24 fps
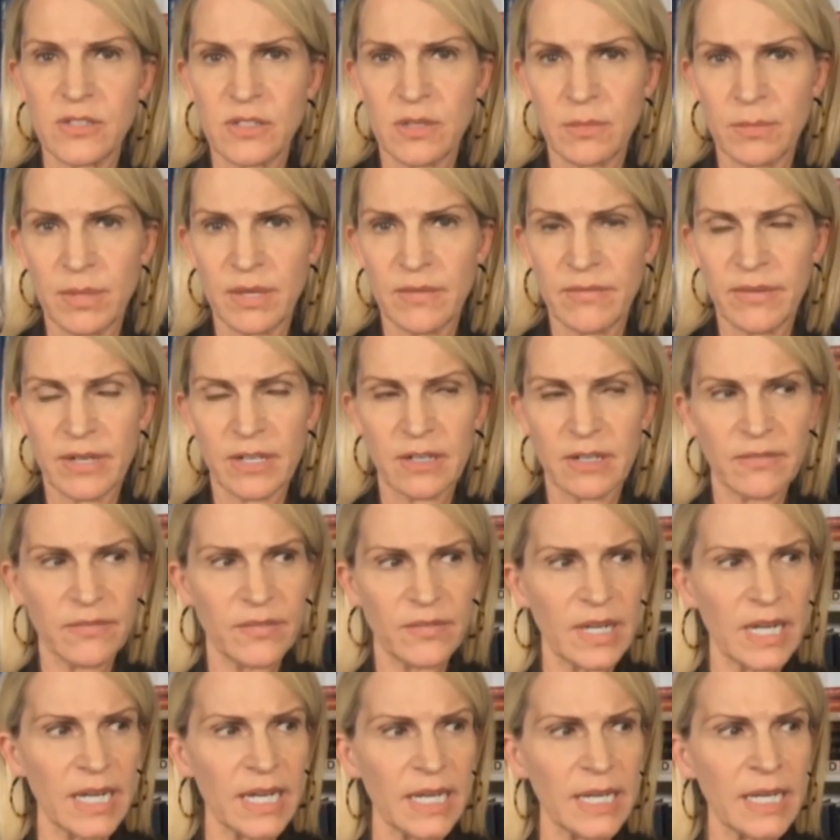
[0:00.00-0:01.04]
to be
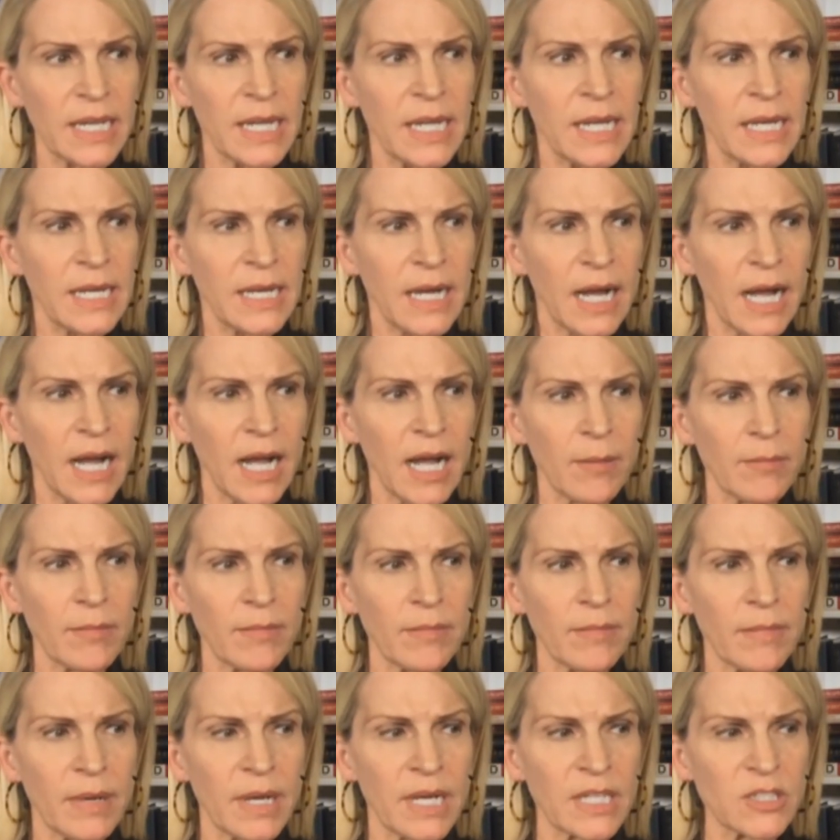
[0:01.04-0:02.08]
verified.
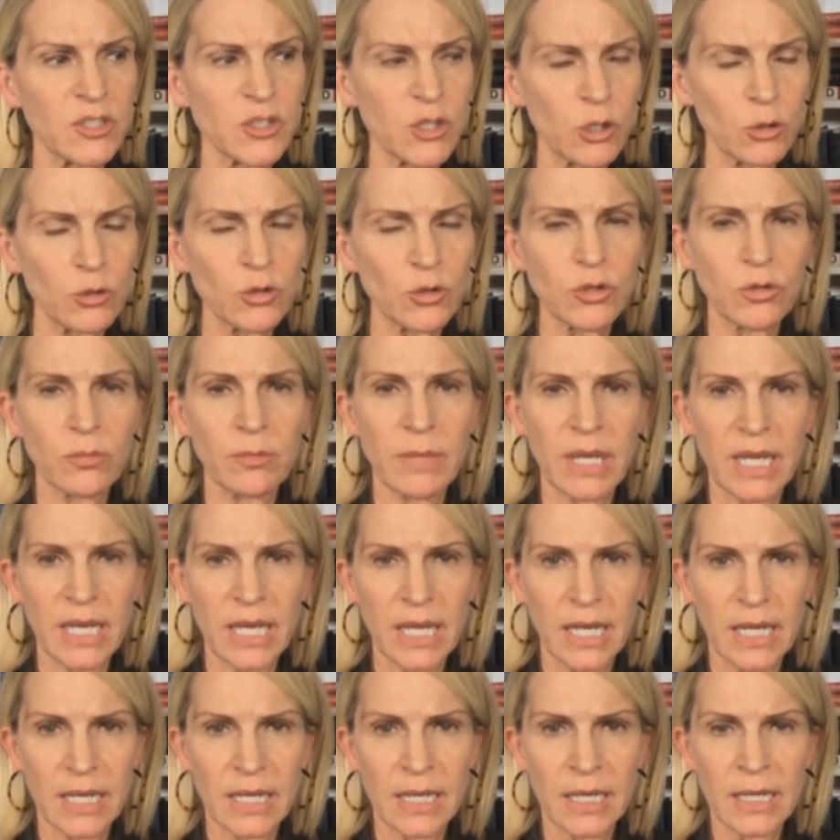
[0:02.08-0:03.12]
Social
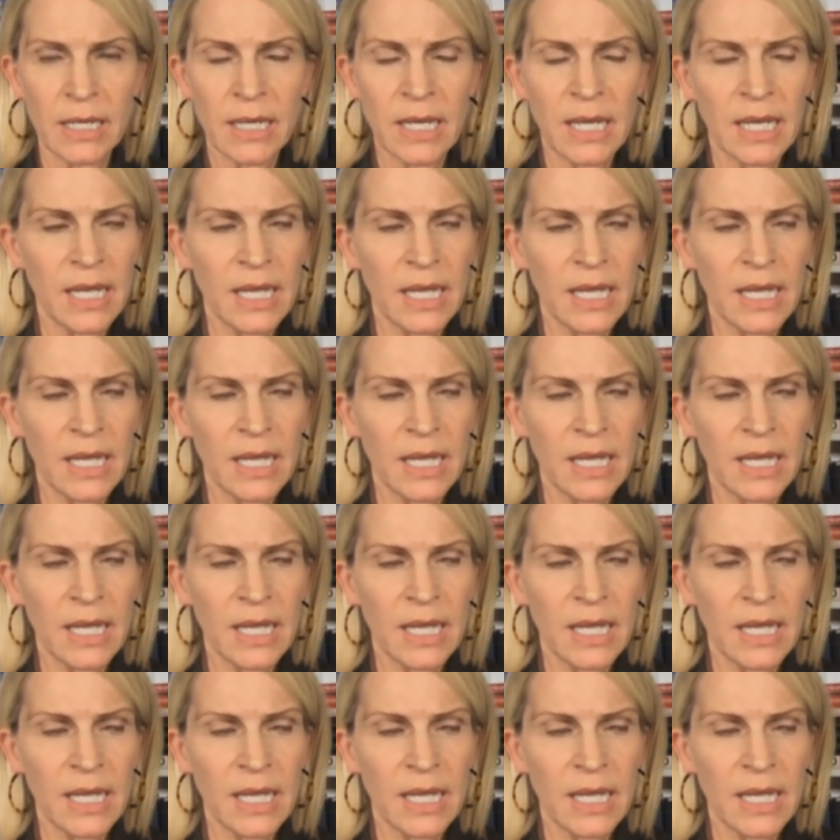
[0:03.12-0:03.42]
media